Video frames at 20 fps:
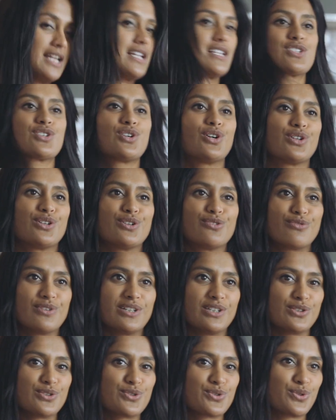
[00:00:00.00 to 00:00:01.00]
and it's got a
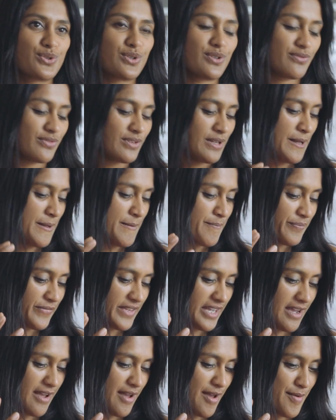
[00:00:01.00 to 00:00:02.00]
real sort of
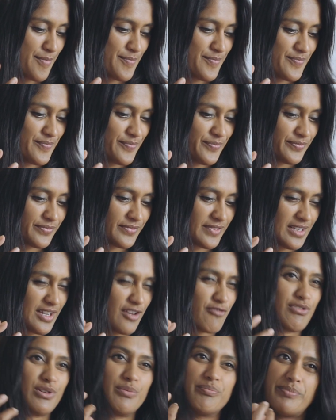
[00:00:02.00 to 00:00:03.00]

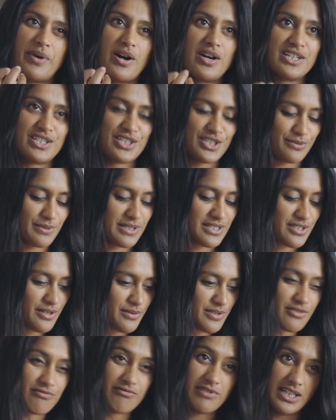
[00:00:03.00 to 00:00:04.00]
a real bite to it. So
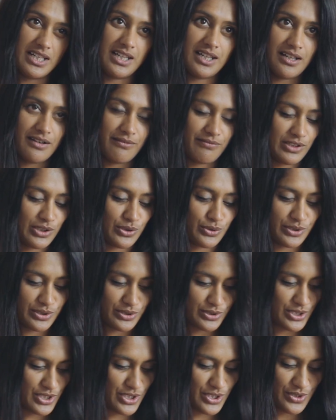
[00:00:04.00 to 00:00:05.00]
it's a really lovely
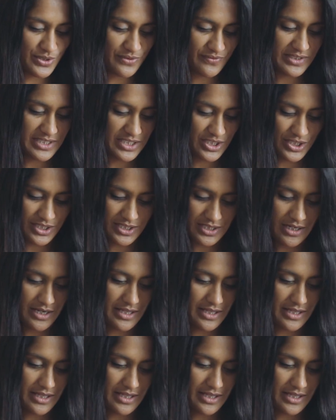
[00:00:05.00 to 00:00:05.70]
oil to use for dishes